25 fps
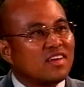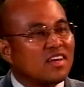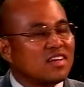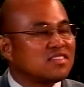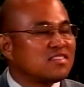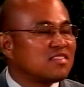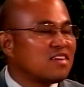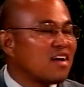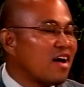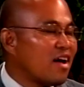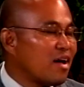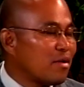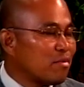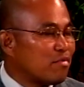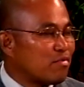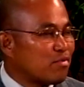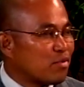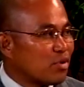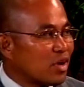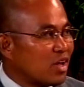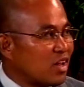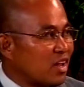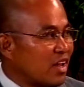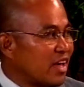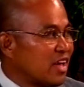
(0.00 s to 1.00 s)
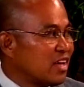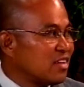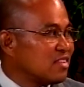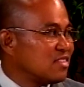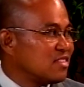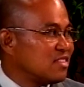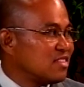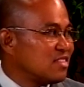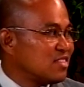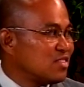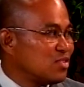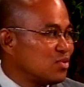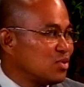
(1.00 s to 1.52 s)
time for a client
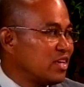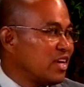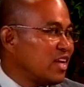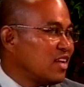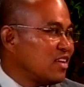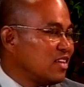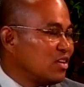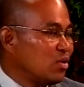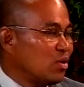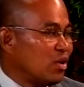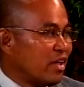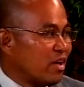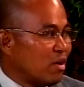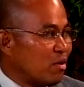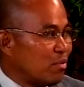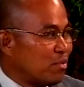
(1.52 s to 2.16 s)
to get legal help.